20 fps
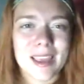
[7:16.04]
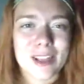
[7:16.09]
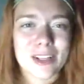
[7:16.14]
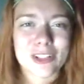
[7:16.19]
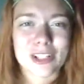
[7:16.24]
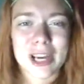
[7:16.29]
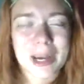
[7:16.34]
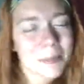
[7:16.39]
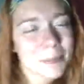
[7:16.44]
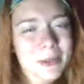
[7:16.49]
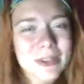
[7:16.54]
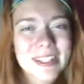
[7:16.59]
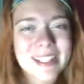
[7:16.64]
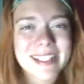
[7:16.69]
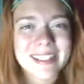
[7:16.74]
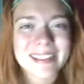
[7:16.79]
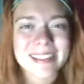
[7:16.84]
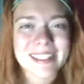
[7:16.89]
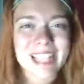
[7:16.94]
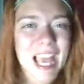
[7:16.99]
try to
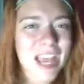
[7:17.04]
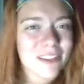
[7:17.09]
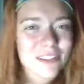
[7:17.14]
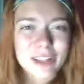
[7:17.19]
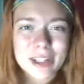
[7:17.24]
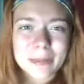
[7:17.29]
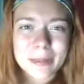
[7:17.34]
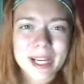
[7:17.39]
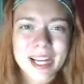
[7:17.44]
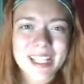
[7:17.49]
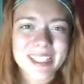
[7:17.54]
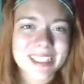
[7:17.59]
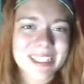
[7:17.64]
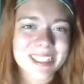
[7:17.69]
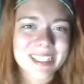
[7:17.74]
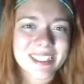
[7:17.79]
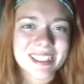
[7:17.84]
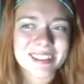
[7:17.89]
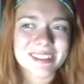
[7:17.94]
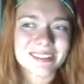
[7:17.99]
please
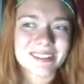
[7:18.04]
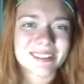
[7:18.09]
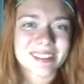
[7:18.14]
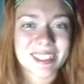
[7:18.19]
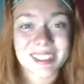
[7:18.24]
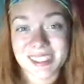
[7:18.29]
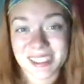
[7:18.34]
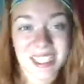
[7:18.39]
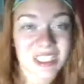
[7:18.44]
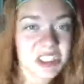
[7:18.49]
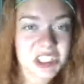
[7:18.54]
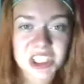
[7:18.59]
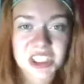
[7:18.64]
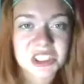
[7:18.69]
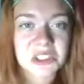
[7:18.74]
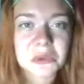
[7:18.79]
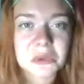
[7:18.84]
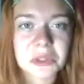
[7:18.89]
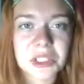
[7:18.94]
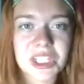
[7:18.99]
everybody, because that
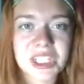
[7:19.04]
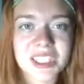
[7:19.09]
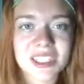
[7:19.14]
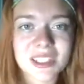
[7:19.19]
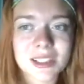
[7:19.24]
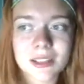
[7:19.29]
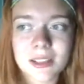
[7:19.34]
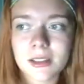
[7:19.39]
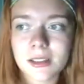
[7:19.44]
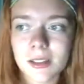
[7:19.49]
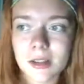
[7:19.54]
doesn't work.